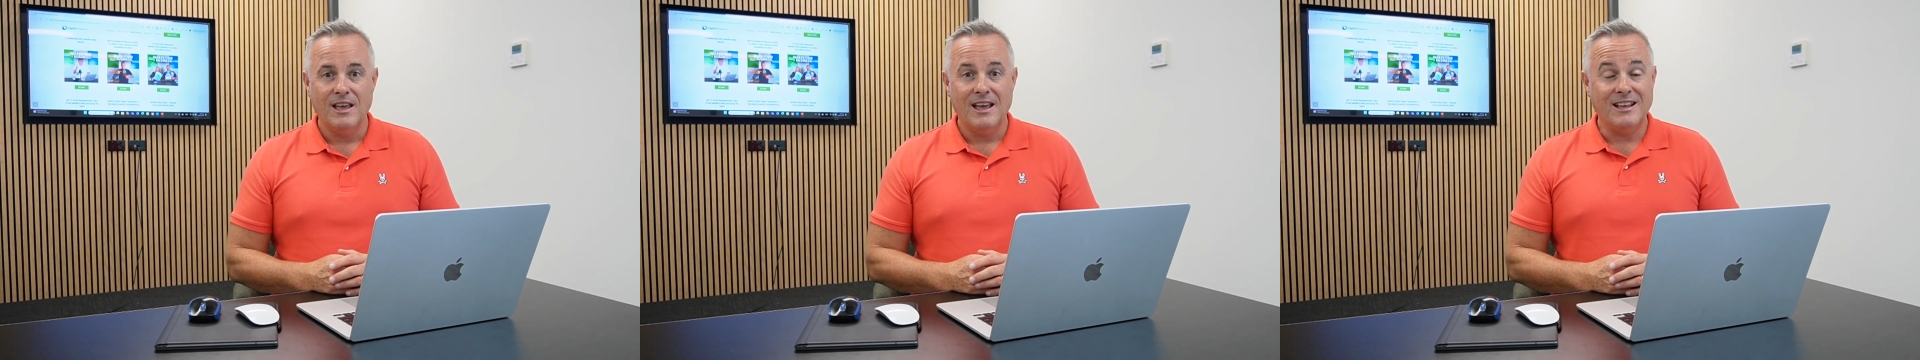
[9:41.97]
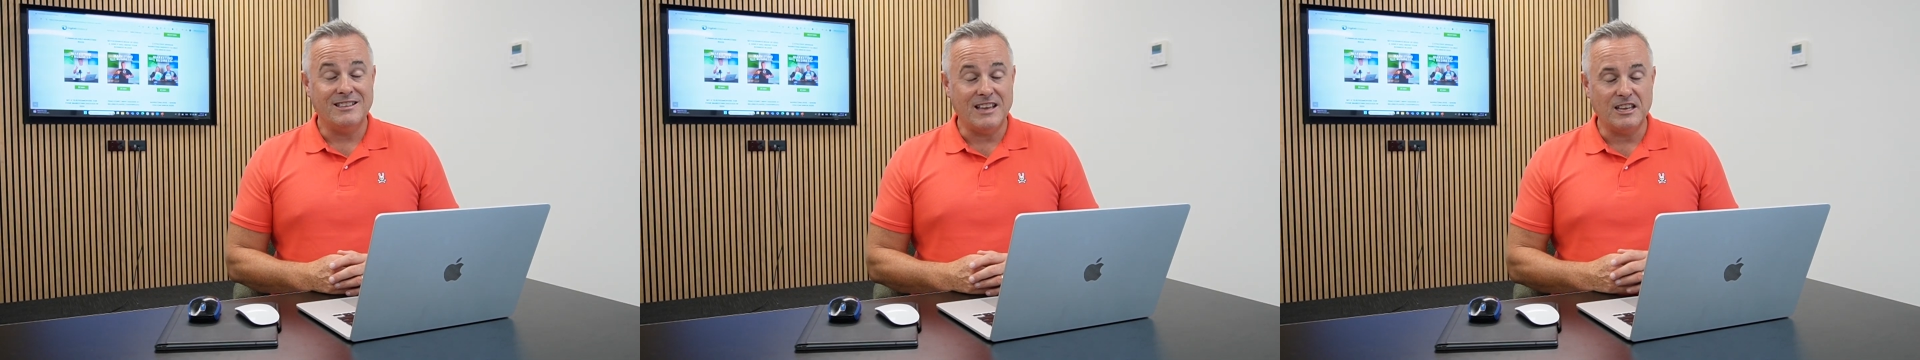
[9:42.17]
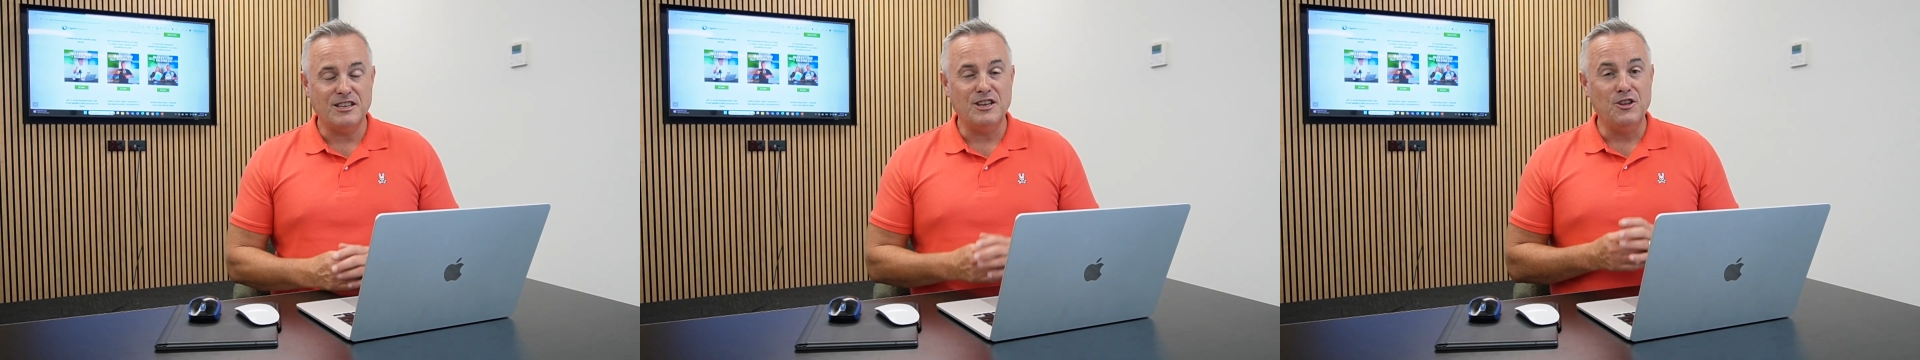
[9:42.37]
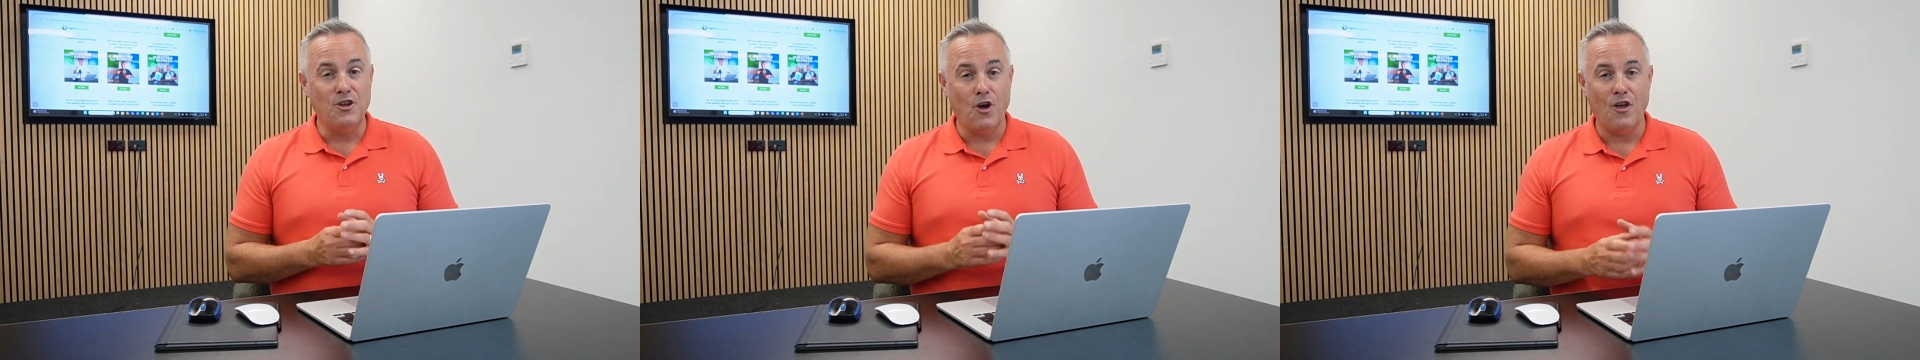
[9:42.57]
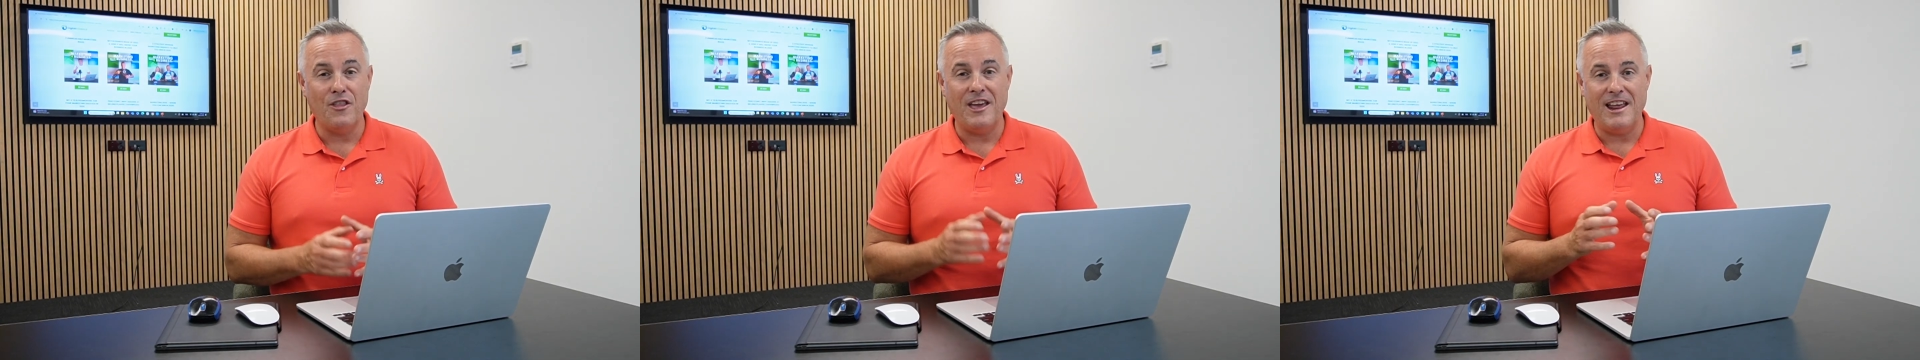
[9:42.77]
It's actually
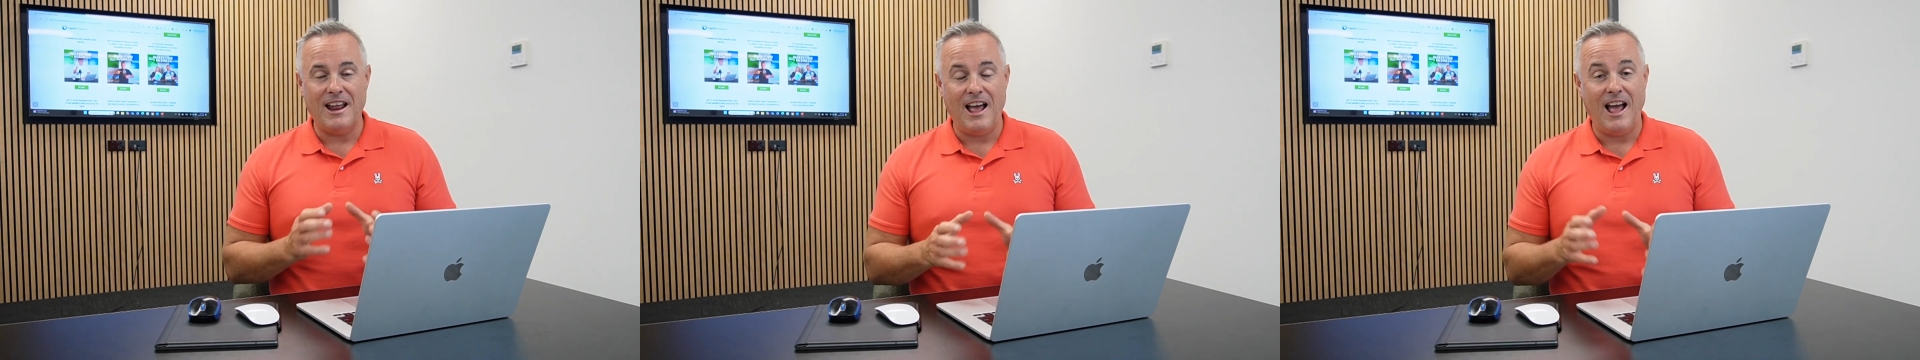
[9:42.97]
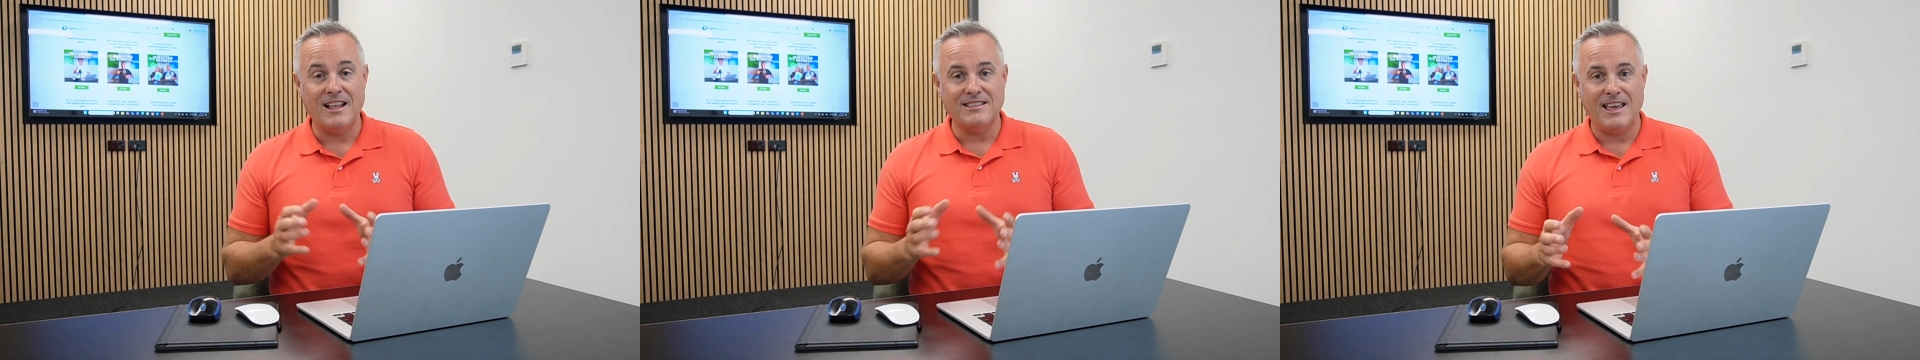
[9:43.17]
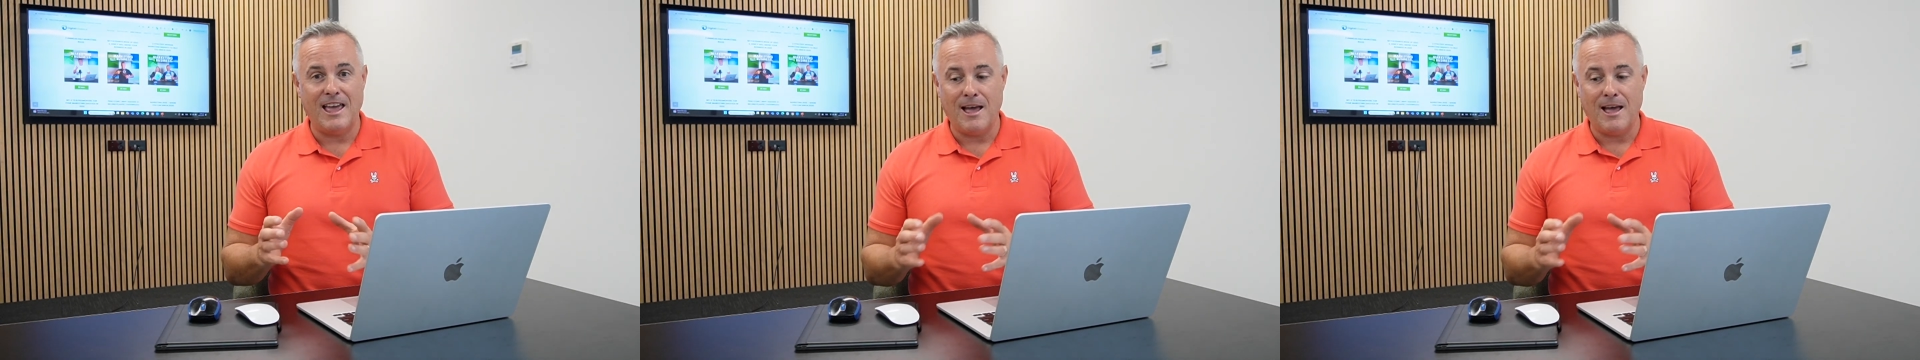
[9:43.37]
not that hard to